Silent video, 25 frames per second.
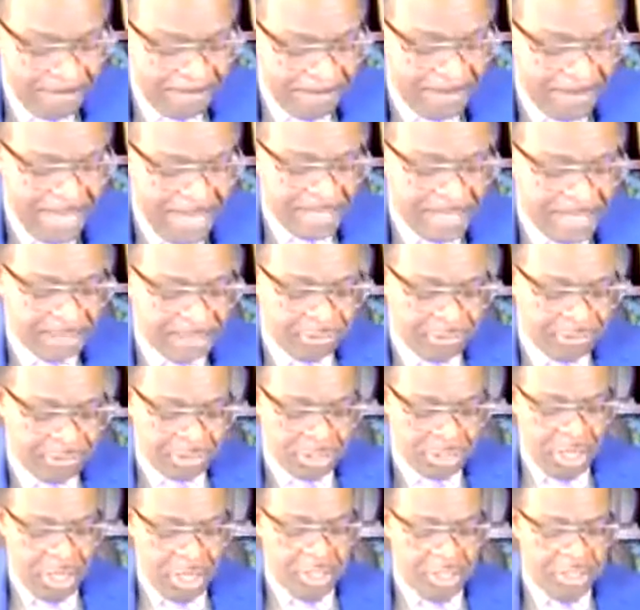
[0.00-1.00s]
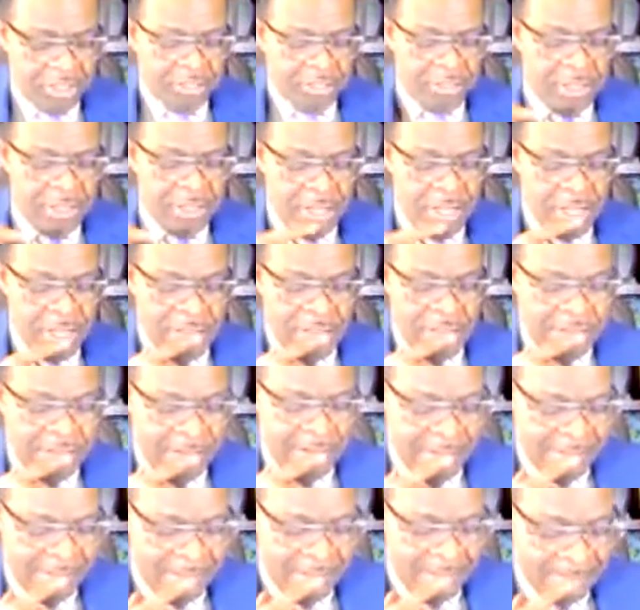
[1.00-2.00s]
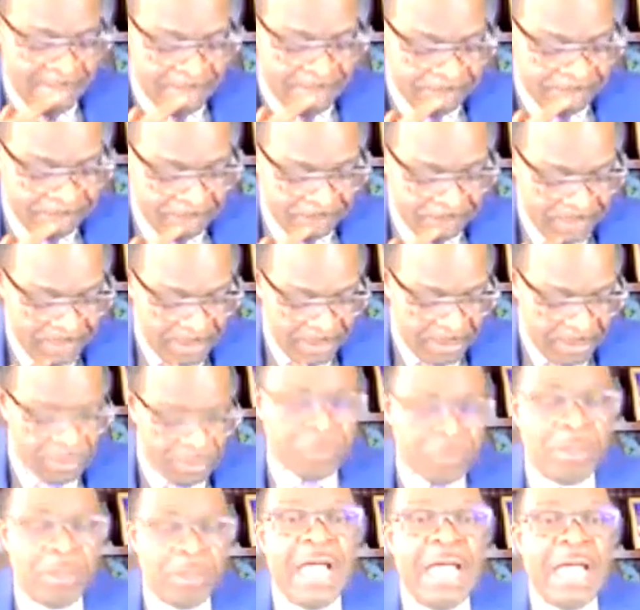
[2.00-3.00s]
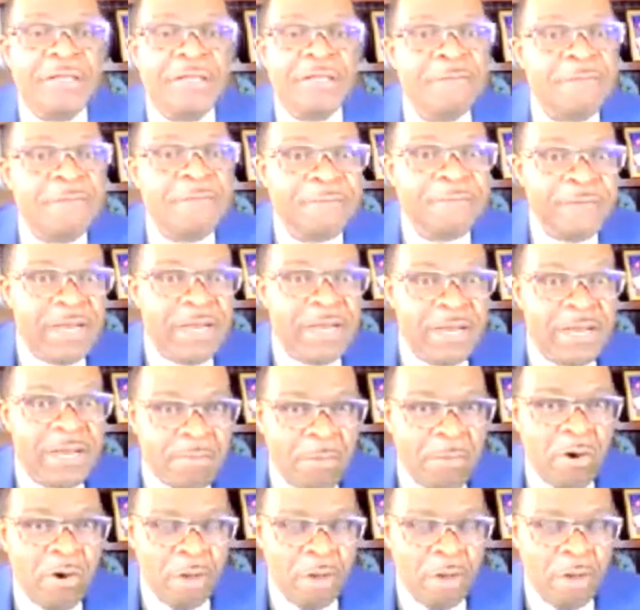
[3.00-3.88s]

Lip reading: pain? Check. Are you feeling more